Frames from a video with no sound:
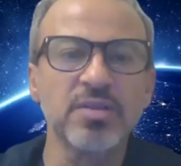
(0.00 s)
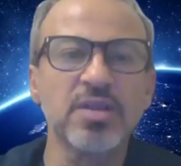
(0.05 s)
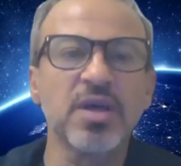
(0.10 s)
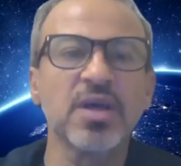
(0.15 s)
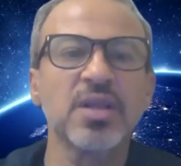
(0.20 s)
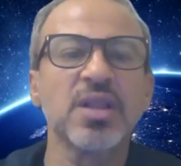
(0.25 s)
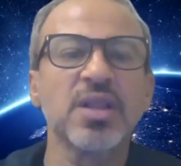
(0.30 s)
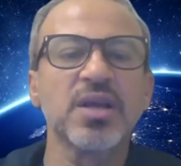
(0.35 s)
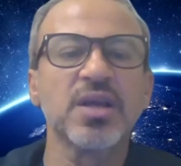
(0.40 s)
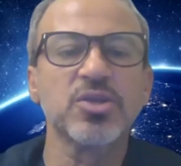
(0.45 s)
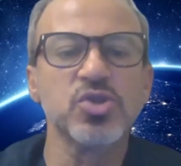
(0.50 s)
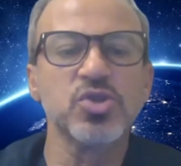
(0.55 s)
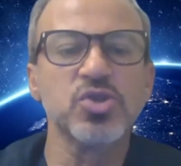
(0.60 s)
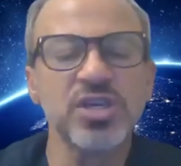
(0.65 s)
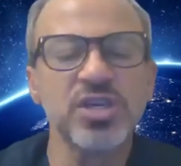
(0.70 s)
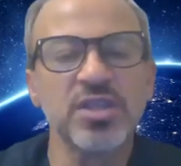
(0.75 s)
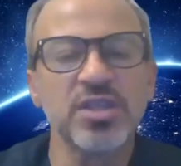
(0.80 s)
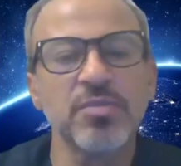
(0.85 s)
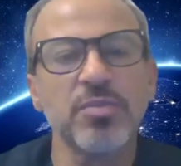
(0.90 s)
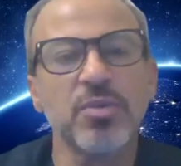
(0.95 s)
I'd like to
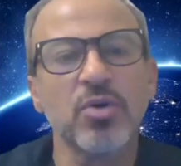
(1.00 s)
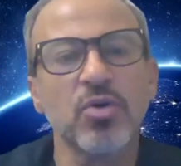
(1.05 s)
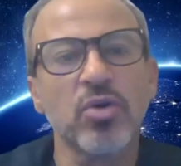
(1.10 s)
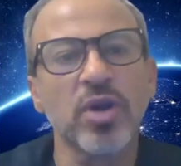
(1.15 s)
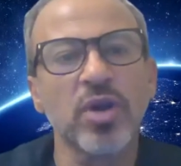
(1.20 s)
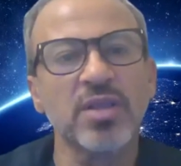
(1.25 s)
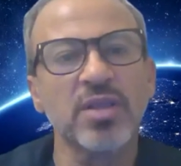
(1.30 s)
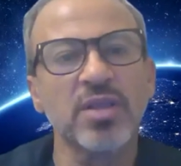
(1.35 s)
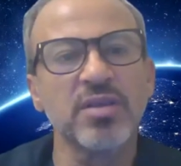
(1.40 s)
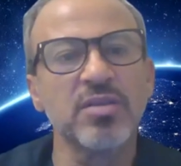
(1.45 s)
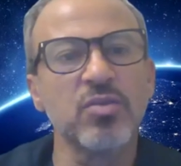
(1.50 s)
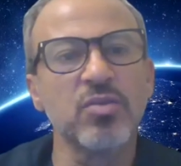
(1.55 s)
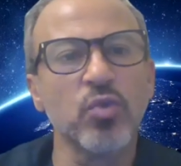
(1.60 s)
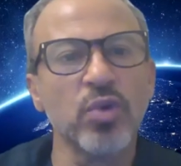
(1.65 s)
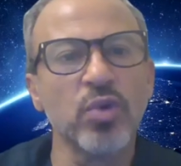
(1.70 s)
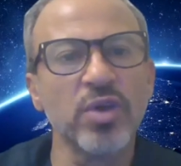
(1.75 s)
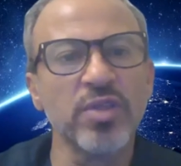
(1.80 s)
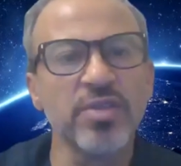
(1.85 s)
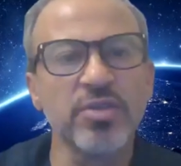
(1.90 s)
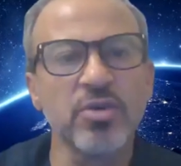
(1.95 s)
see them corrected
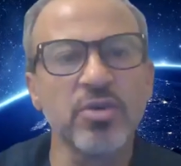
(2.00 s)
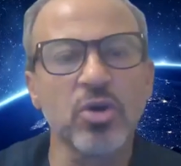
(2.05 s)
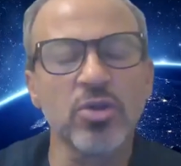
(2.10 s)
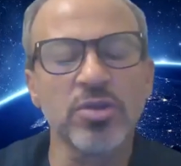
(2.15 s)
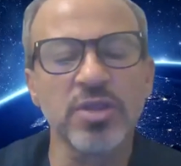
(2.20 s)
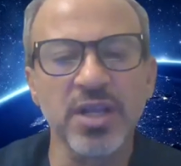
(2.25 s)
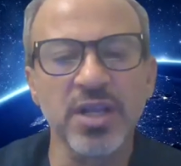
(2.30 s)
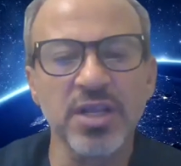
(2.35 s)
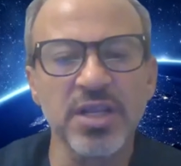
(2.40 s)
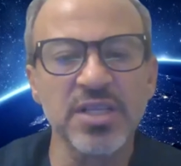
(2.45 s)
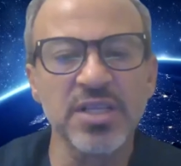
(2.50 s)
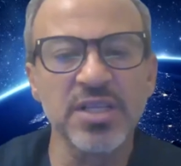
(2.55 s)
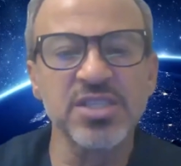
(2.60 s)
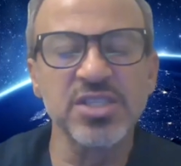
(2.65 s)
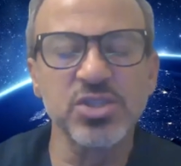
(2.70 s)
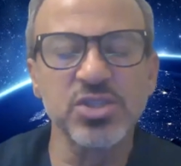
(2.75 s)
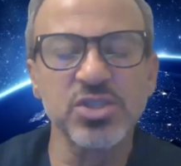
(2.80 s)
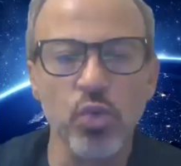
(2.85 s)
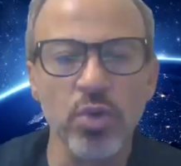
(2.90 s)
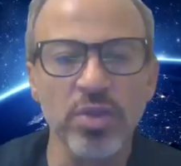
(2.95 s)
with contact
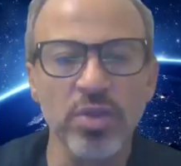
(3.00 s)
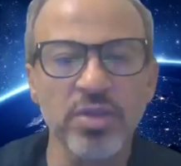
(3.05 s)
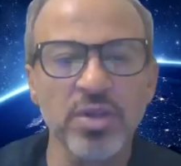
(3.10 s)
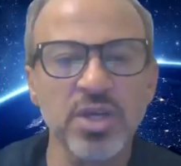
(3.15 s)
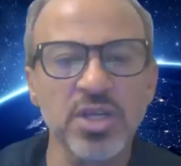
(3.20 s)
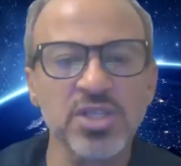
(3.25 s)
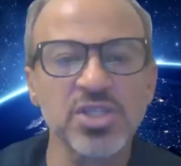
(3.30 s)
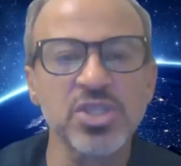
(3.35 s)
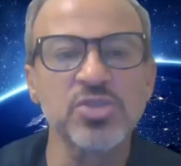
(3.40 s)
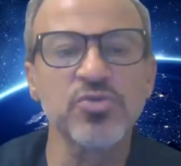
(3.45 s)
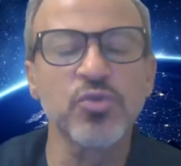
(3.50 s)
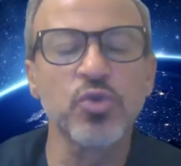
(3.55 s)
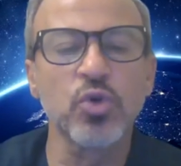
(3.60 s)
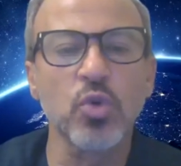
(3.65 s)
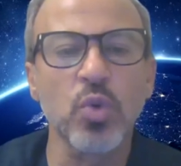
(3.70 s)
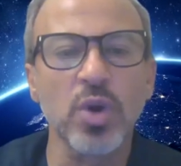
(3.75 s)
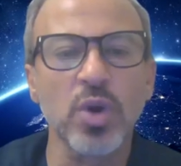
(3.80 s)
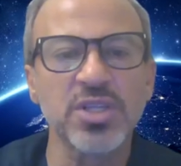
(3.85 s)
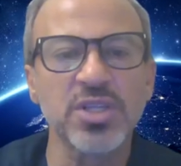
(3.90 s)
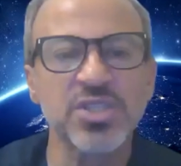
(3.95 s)
lenses or with glasses for
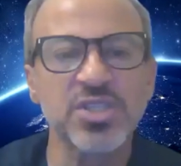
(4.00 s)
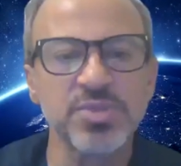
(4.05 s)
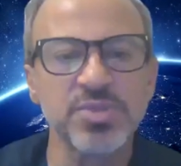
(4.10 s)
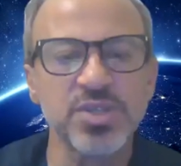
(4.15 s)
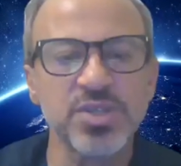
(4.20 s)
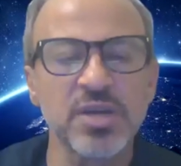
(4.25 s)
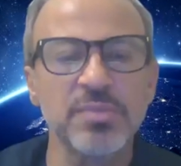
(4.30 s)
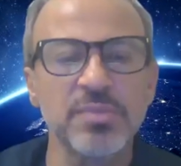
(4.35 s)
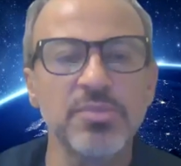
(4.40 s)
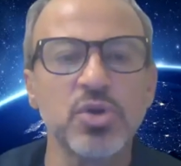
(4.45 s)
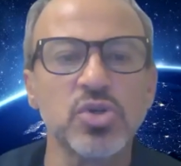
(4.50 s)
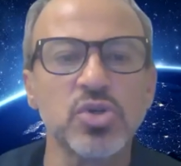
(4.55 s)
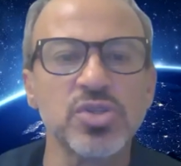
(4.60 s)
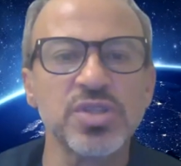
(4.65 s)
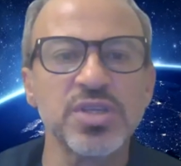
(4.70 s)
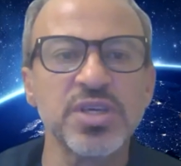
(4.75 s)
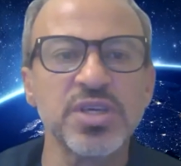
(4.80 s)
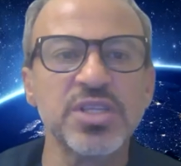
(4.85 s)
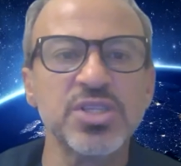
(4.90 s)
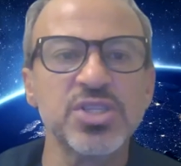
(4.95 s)
quite some time, because
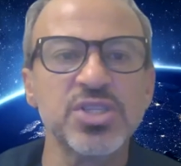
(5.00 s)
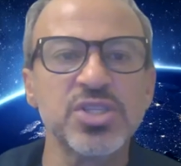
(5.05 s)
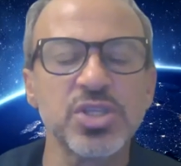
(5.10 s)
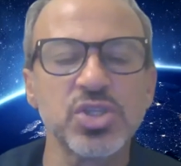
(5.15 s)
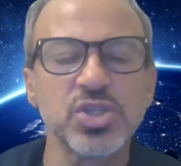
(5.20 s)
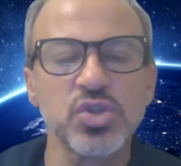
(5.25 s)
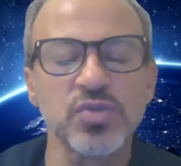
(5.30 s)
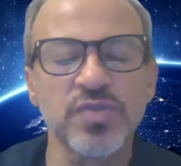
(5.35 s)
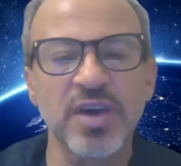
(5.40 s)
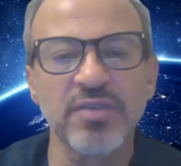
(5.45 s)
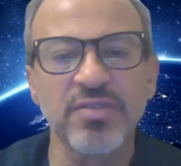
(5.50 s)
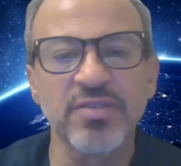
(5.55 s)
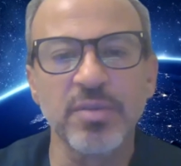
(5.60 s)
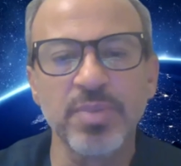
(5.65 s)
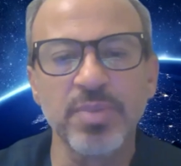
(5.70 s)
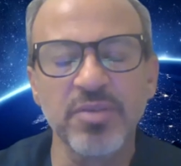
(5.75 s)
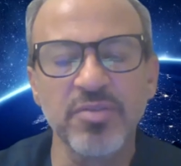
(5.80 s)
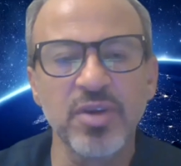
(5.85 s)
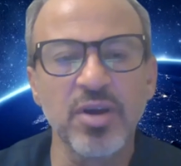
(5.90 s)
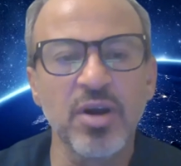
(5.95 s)
the incidence of having
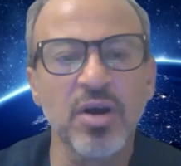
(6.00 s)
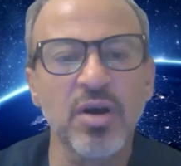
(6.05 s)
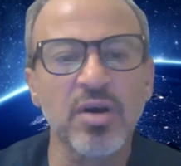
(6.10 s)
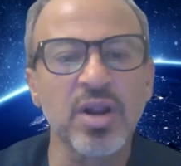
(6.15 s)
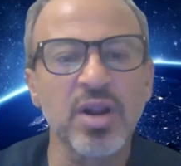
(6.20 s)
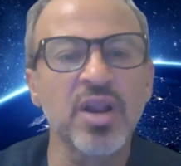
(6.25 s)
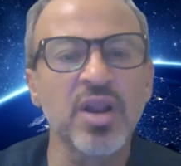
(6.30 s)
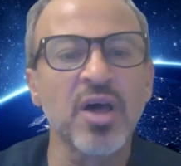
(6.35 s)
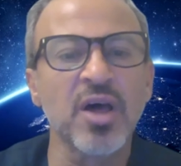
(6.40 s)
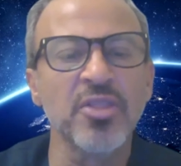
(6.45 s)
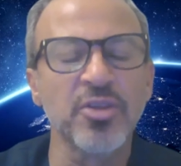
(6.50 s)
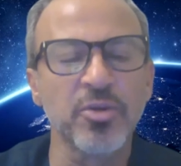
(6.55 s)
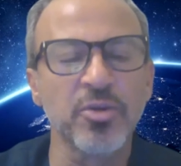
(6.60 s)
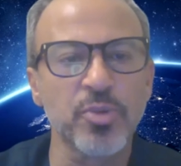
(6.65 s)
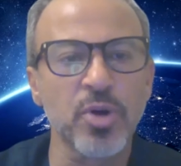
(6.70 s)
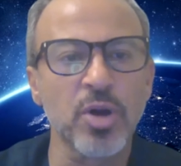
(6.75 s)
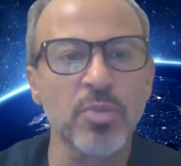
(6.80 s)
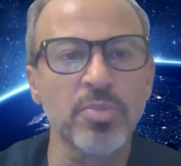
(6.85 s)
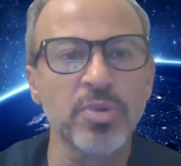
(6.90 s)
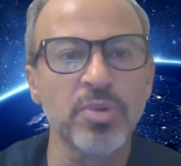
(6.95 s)
PVR and other
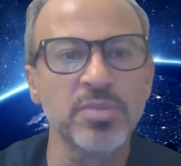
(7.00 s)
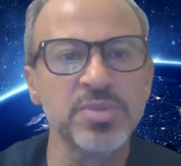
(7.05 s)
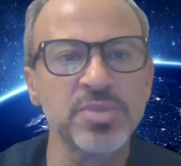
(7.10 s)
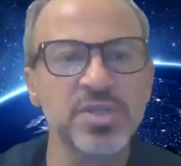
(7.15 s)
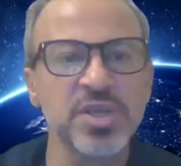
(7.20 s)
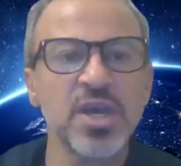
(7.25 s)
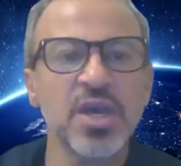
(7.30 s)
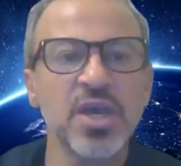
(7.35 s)
problems,